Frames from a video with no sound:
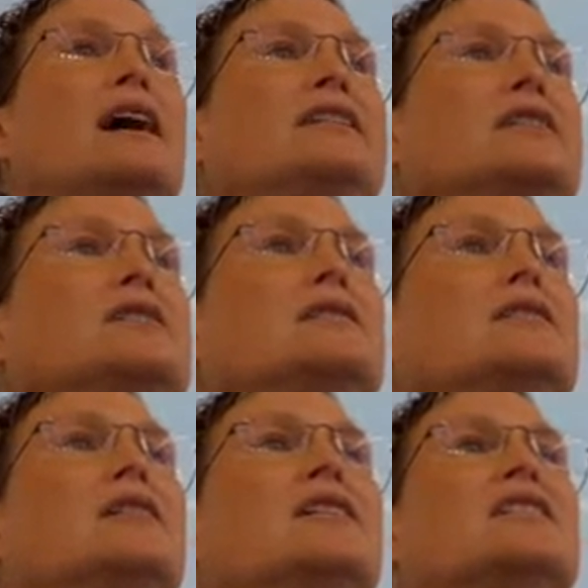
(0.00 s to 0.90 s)
And then
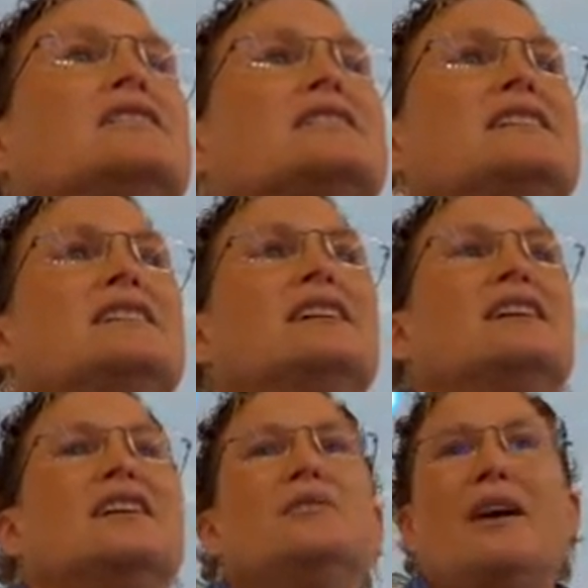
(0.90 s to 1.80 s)
see,
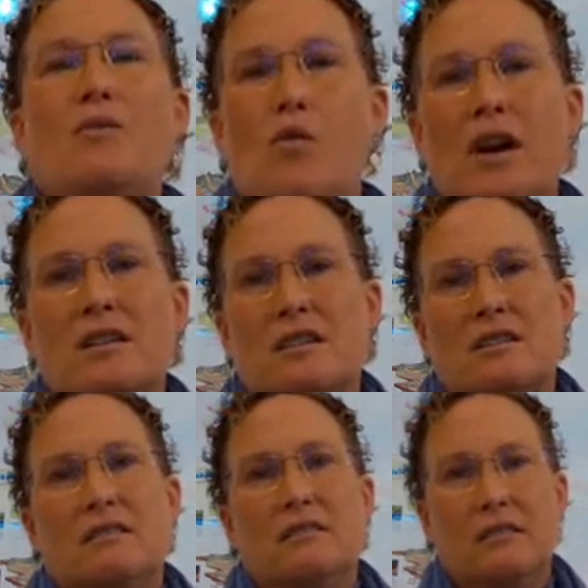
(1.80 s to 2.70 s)
you might
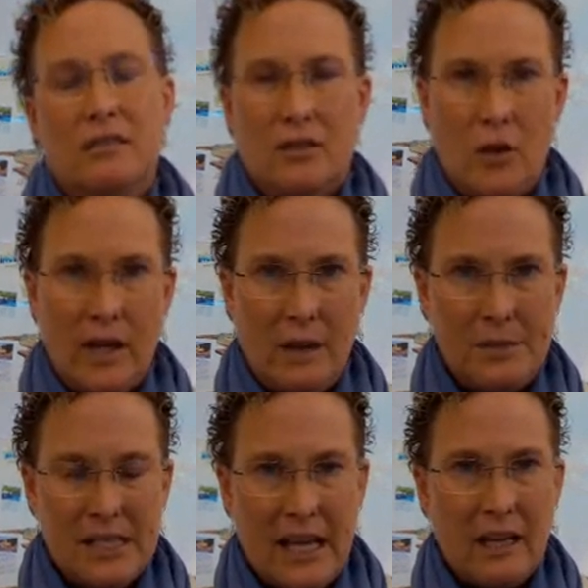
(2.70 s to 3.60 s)
wonder, growing
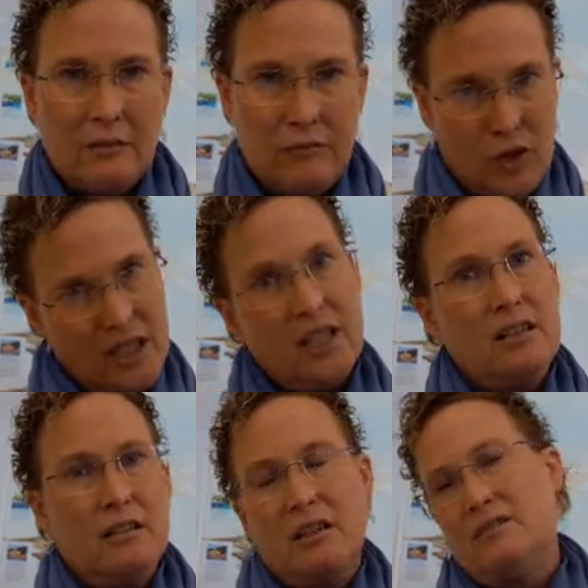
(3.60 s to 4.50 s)
up as a Californian,